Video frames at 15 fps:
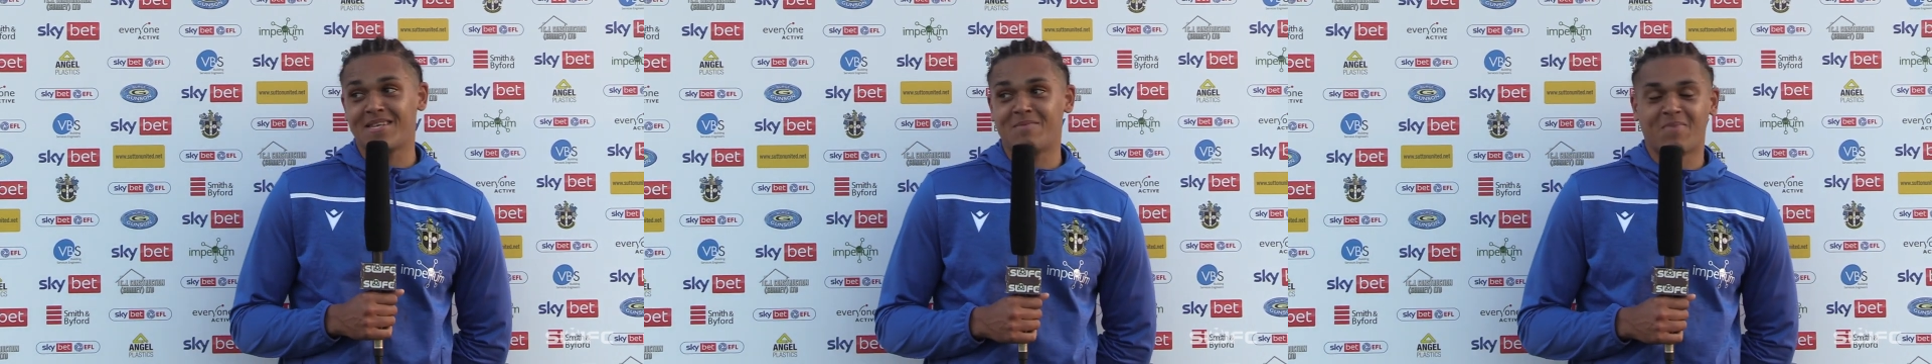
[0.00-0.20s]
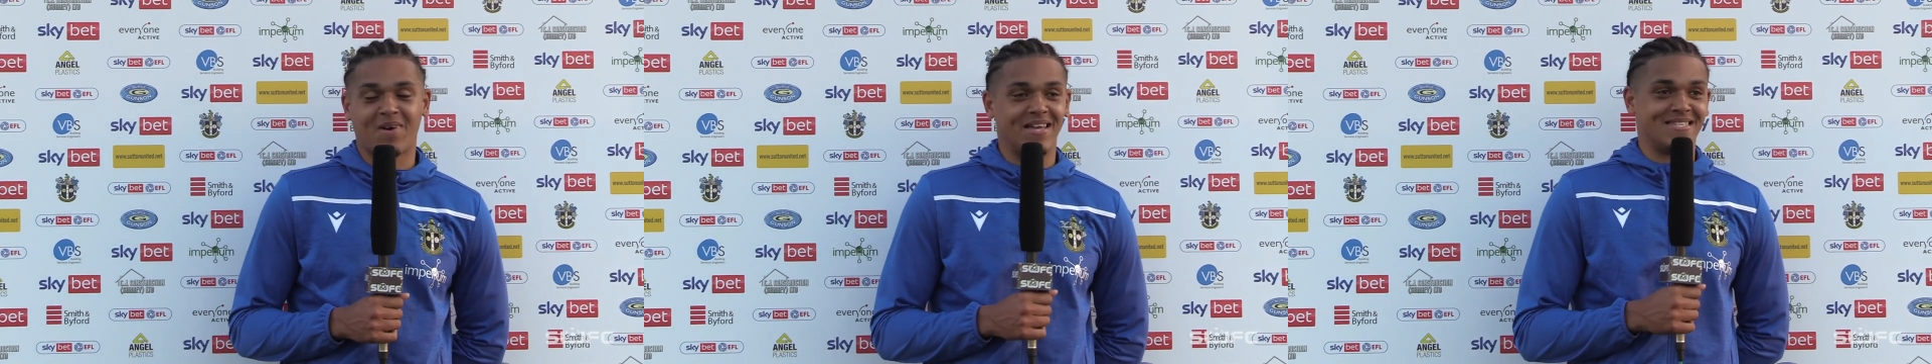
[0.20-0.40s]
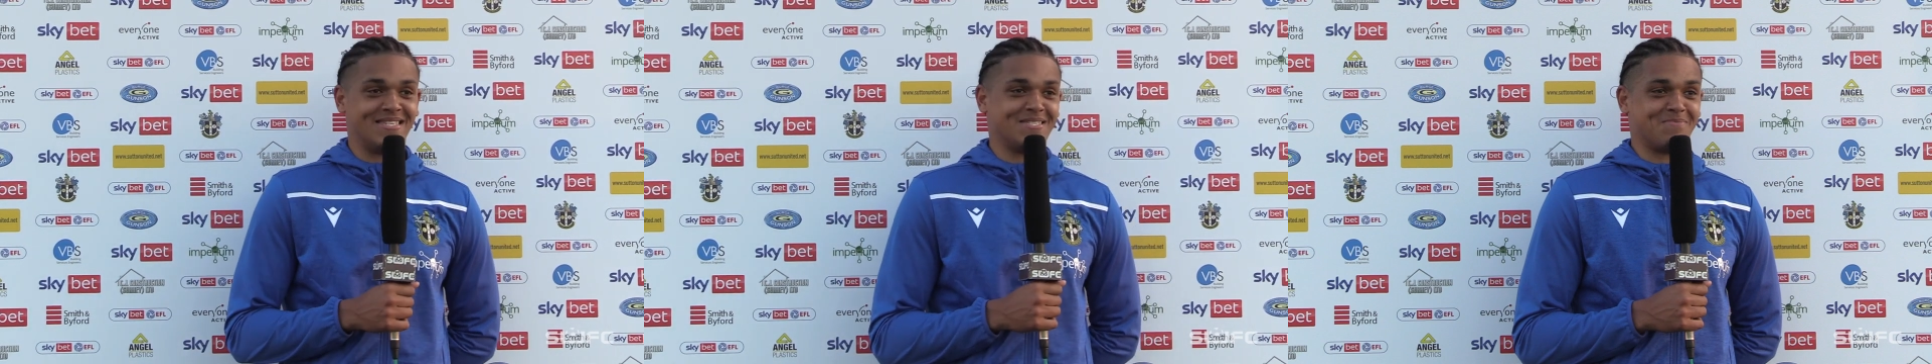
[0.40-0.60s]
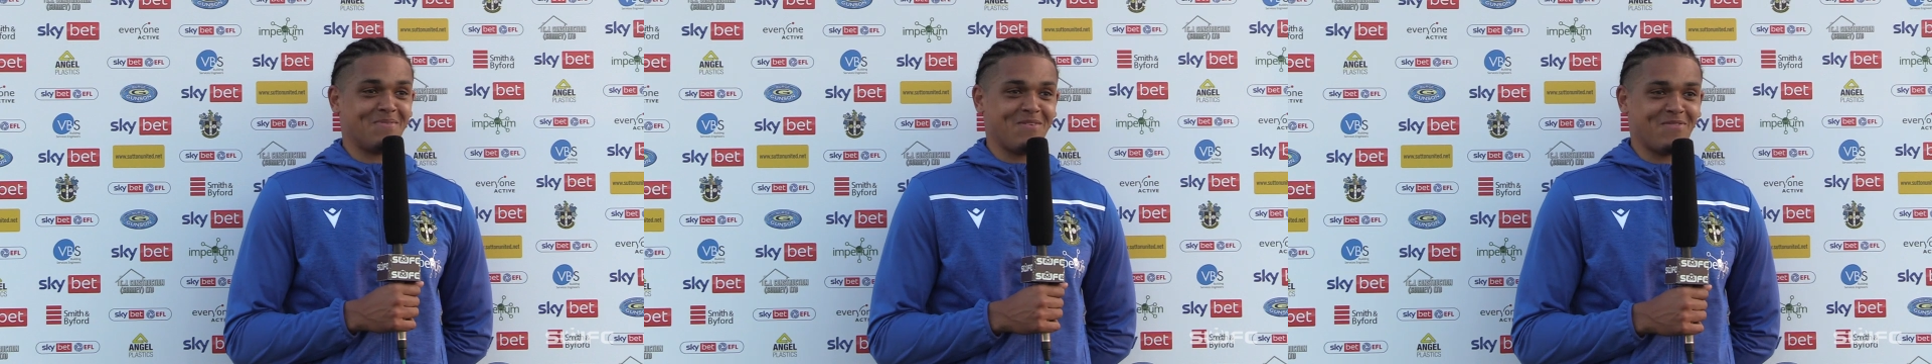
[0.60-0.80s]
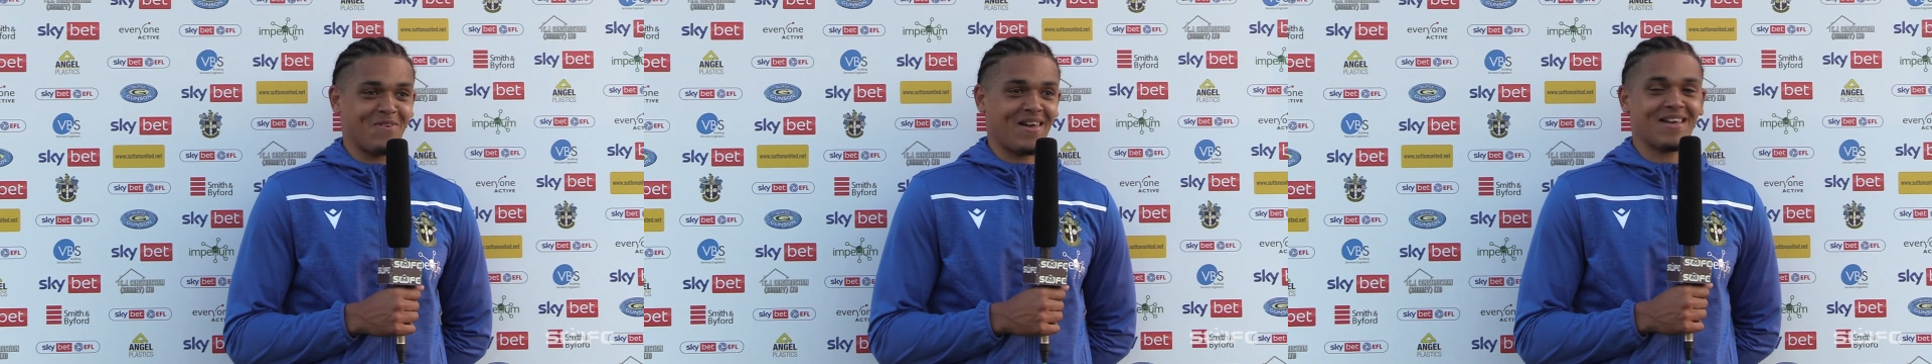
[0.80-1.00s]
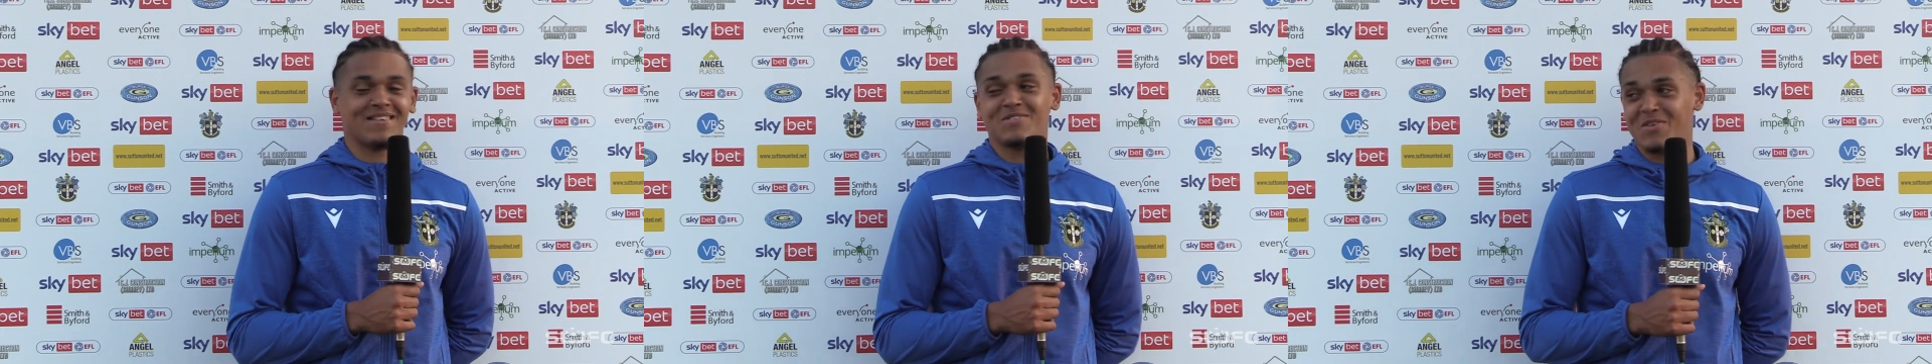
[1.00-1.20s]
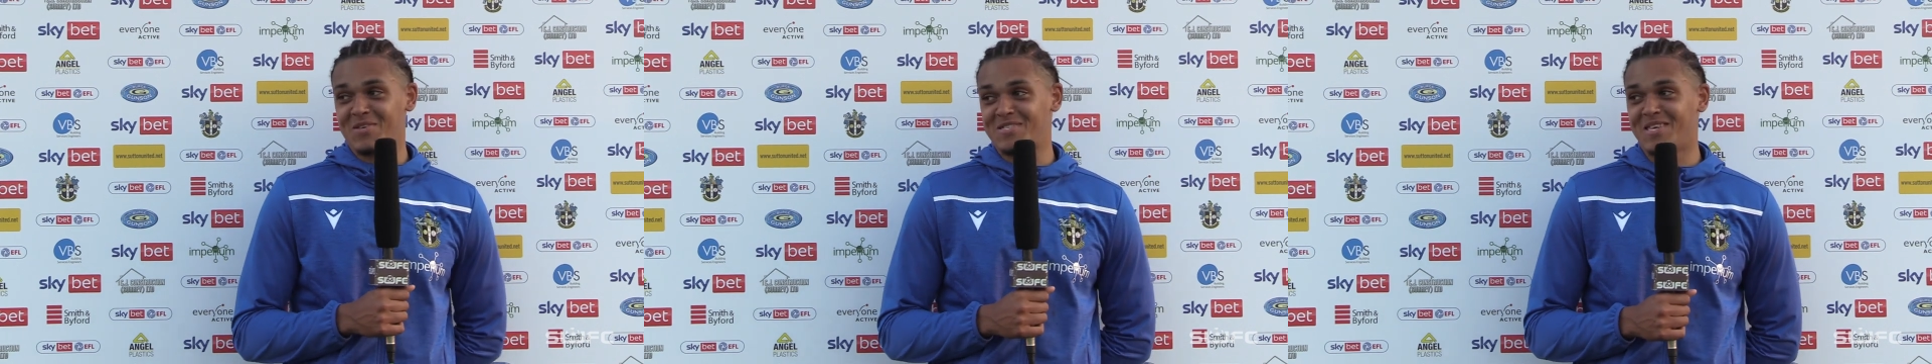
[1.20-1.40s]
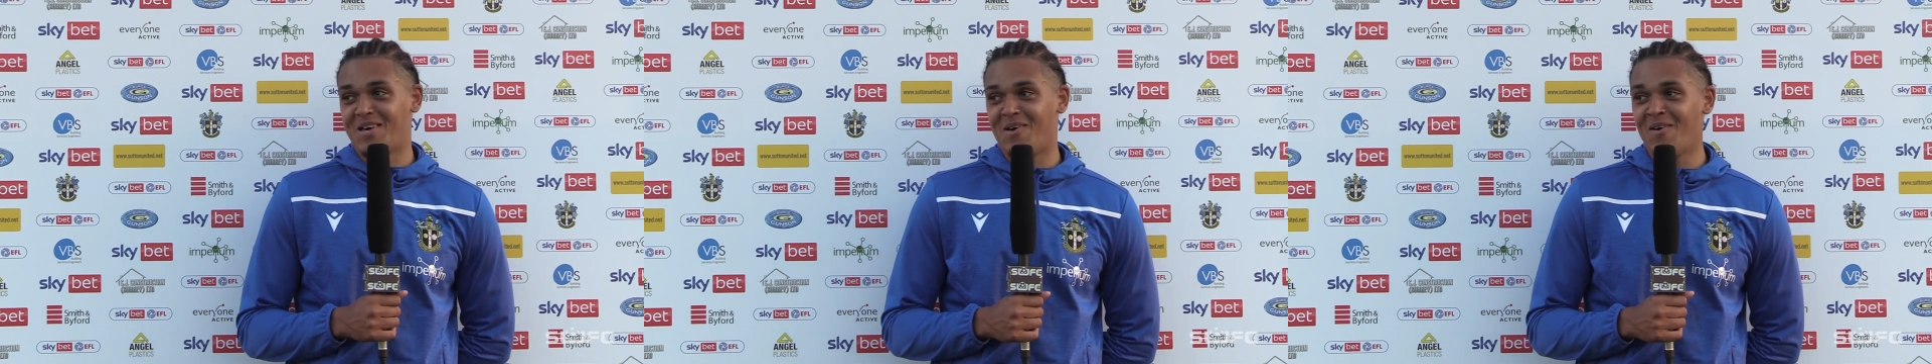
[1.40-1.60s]
didn't mind it to be fair, as you
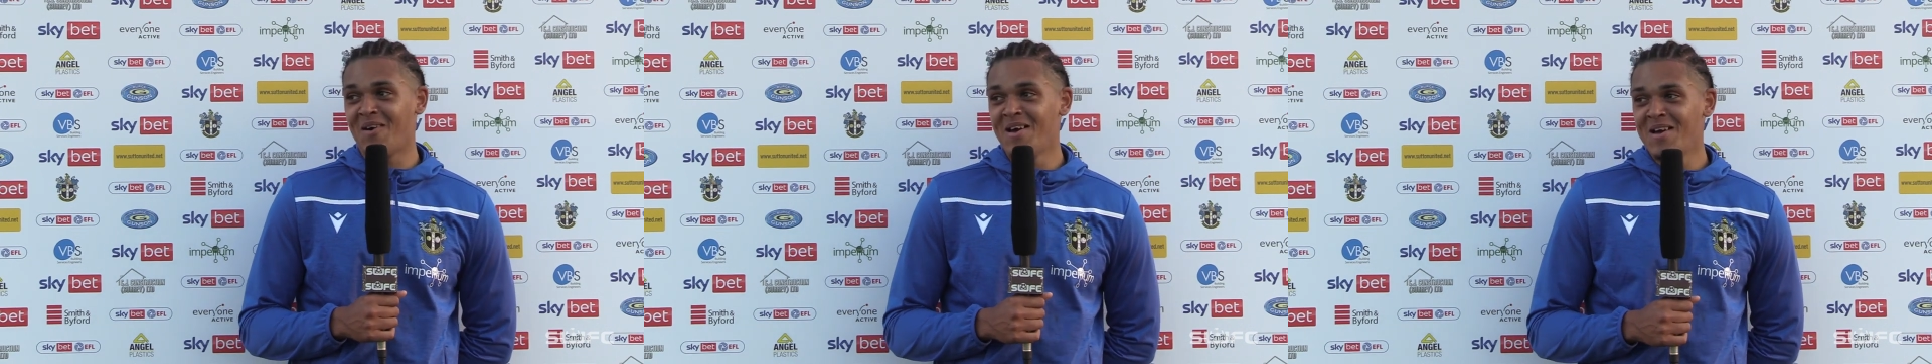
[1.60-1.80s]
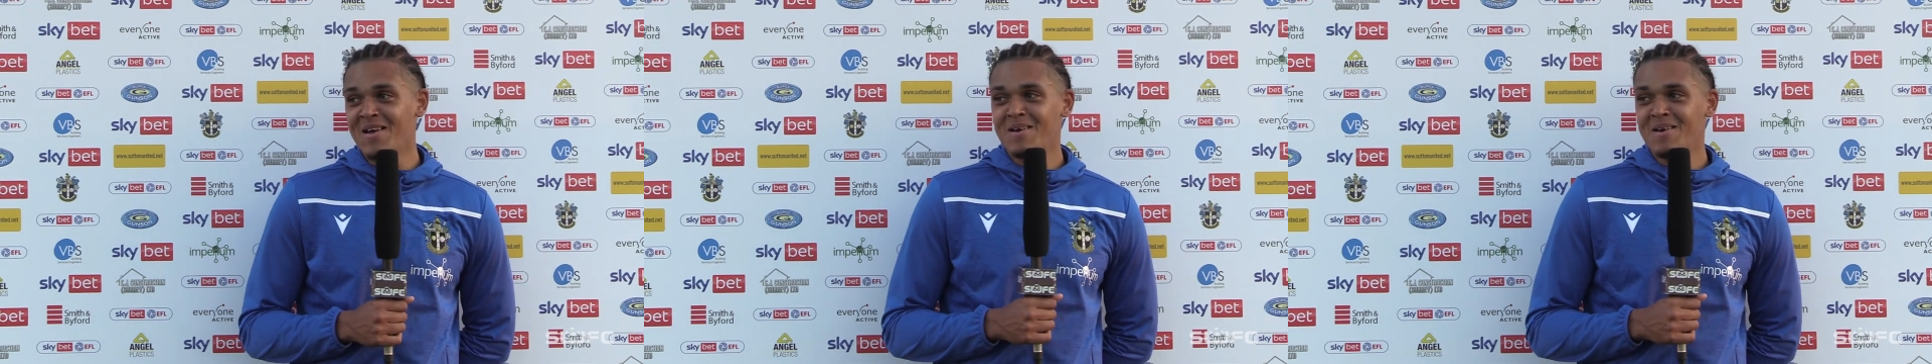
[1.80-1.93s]
could tell,